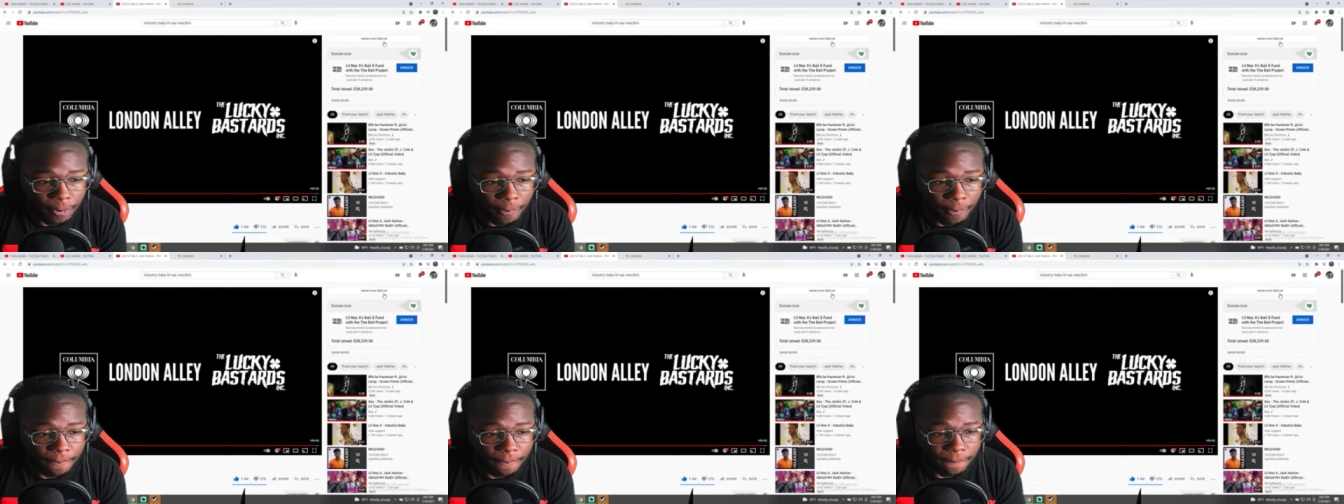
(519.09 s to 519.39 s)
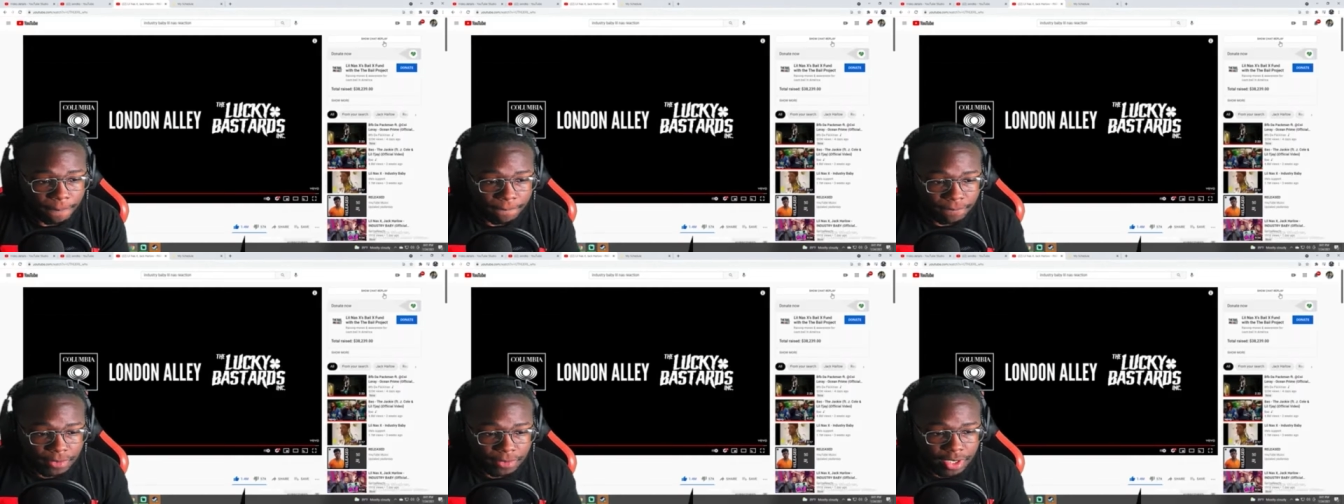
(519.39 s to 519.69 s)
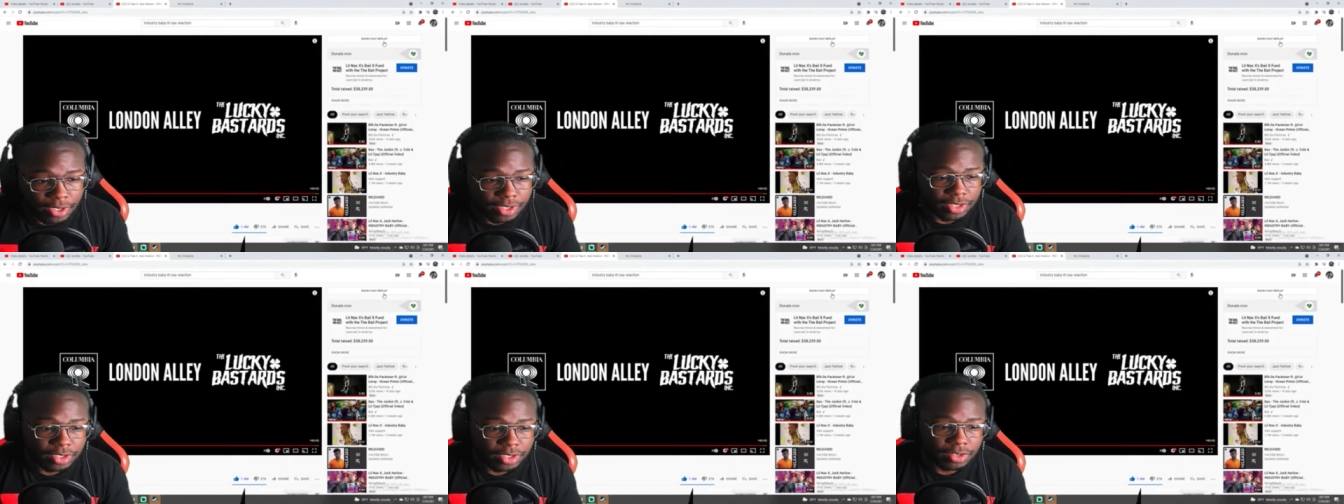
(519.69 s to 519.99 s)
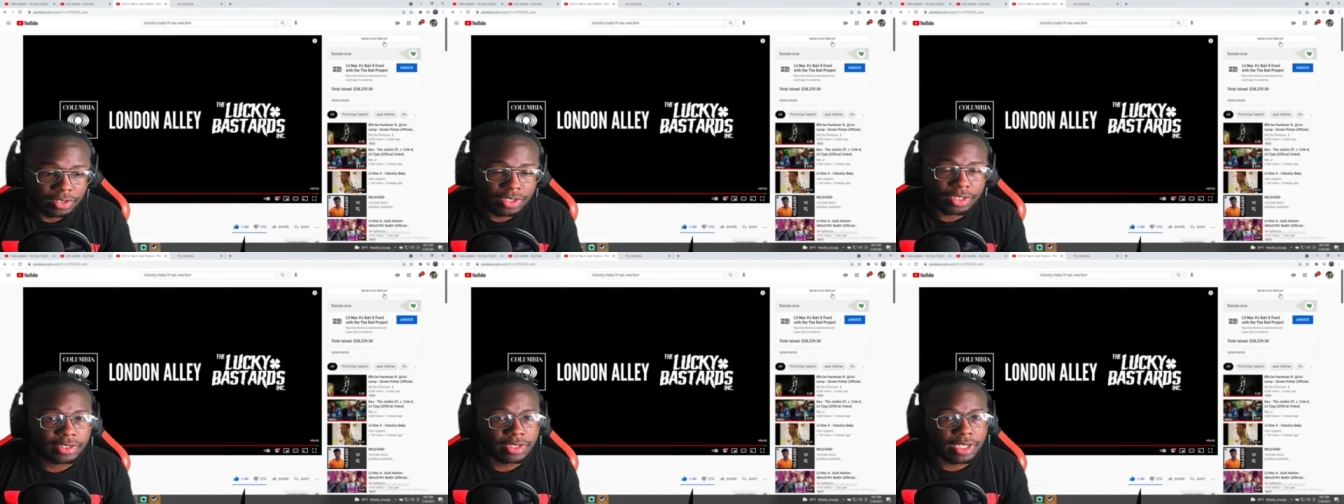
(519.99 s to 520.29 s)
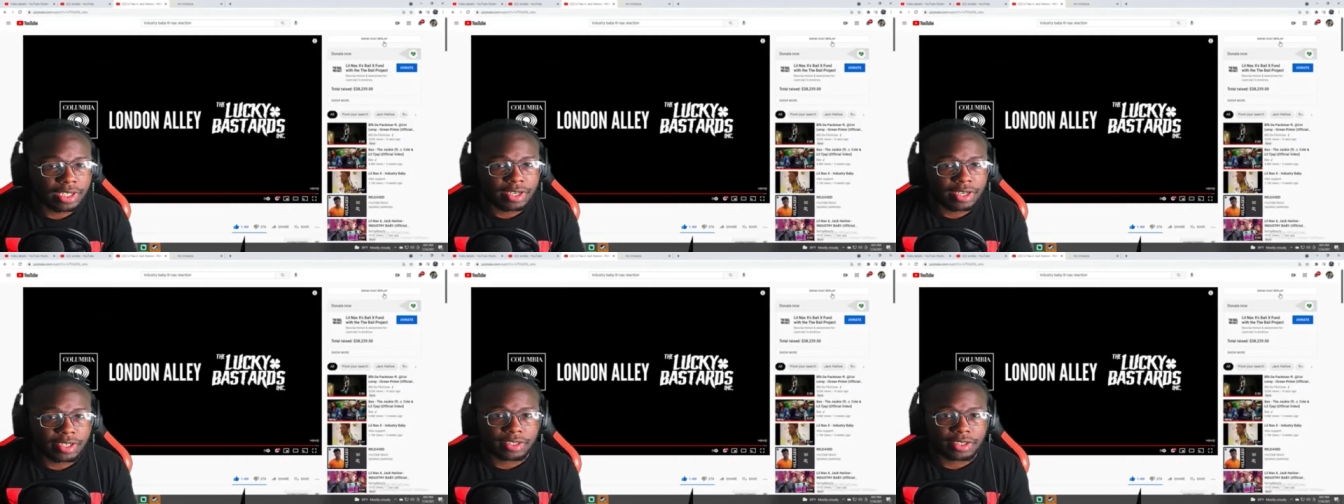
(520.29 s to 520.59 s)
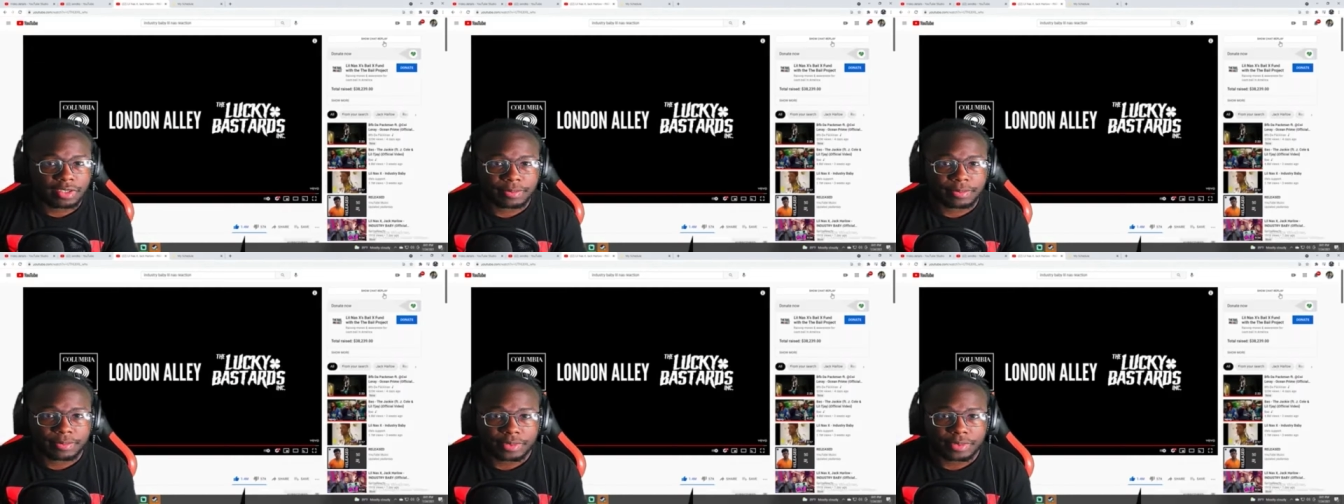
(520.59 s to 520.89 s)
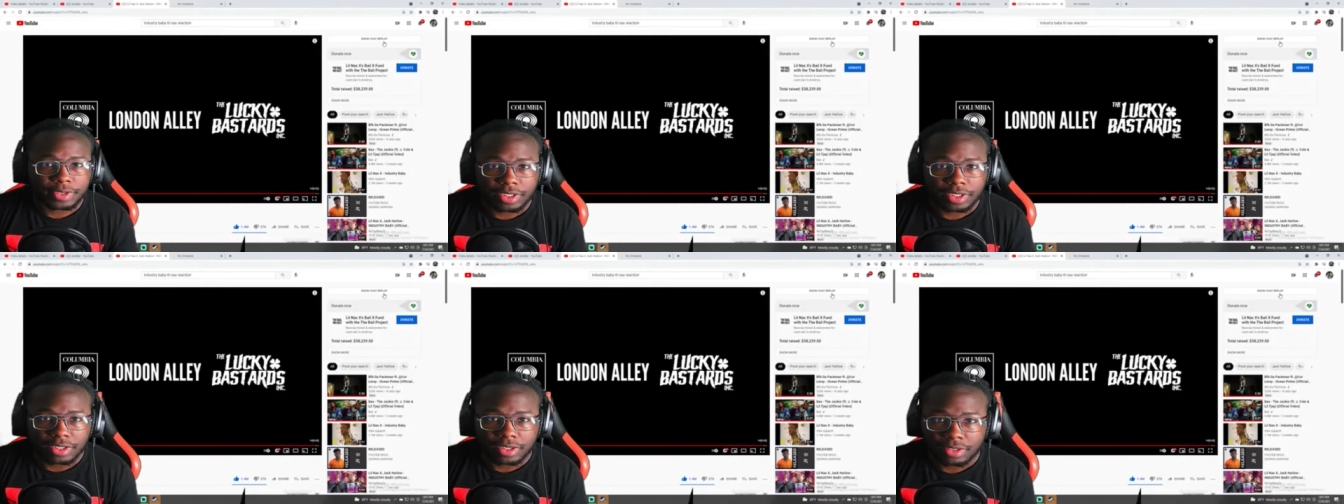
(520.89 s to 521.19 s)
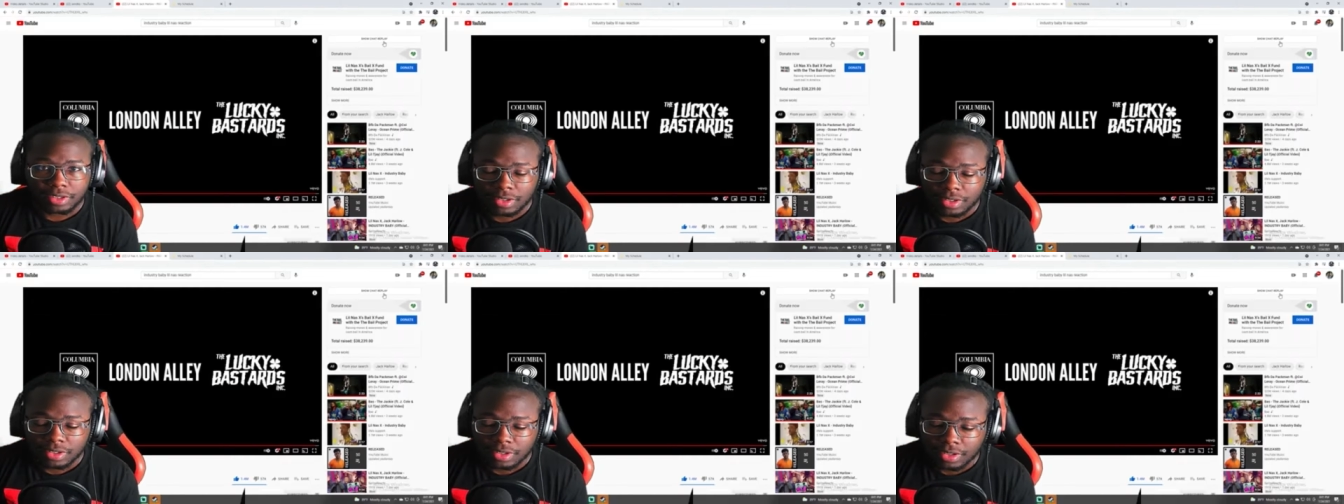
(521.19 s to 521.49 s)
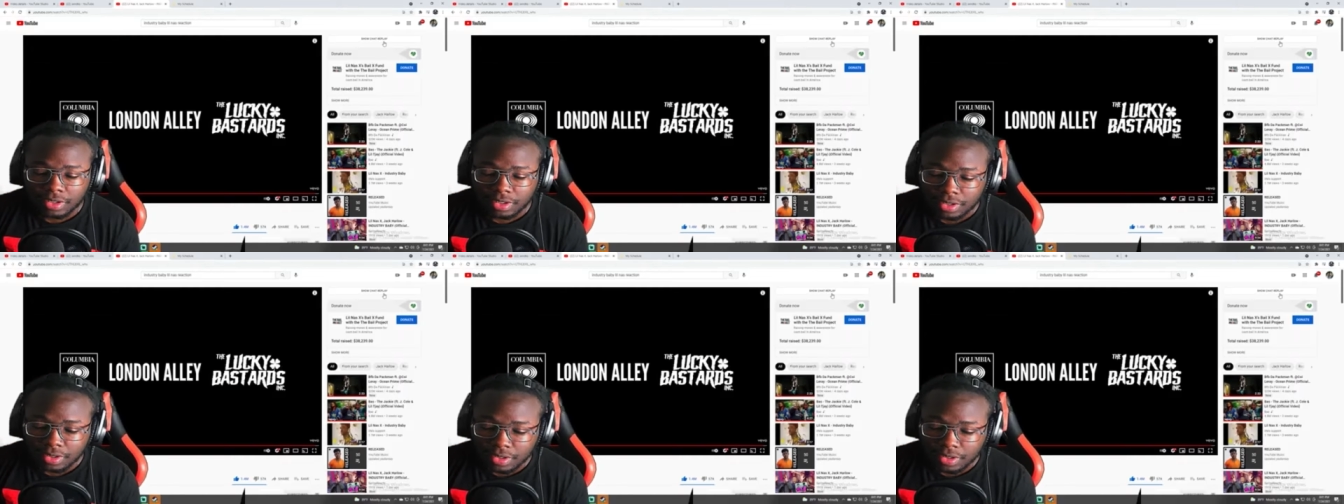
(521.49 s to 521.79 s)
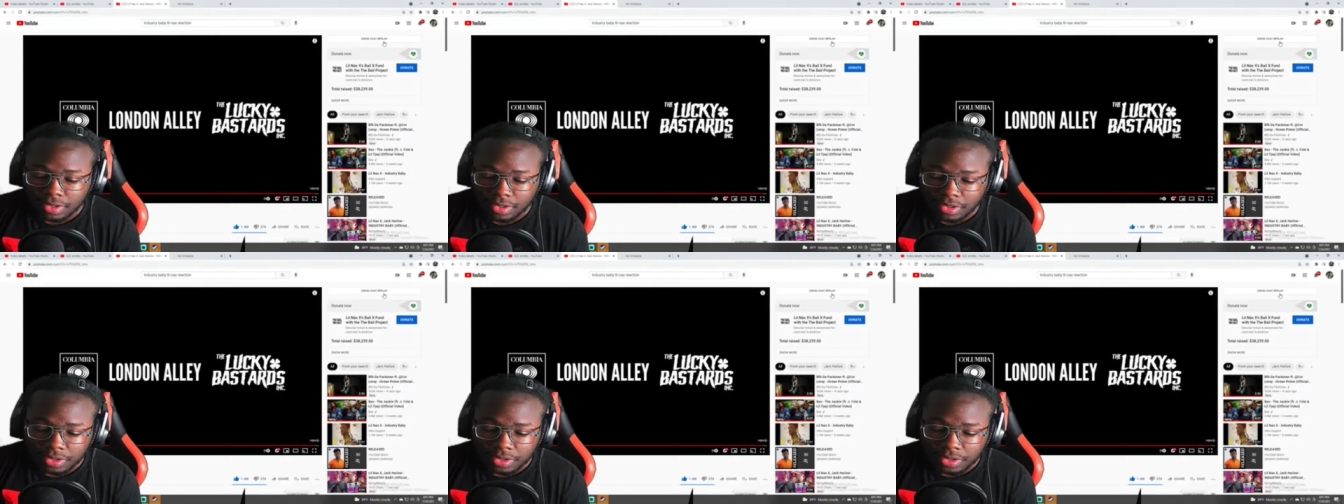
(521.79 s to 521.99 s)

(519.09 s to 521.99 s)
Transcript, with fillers: Yo, he doing his thing though. I'm saying, you